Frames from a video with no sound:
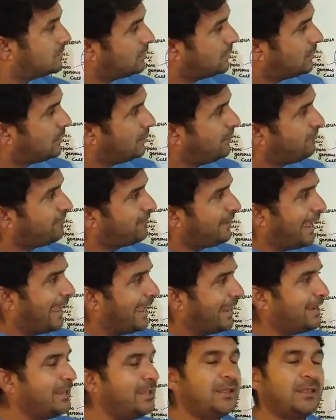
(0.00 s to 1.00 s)
if
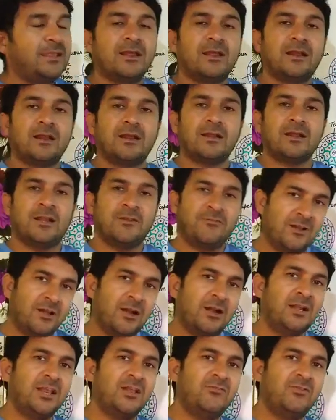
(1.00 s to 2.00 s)
any
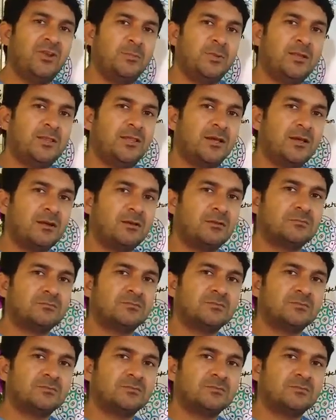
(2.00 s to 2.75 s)
difficulty will be there,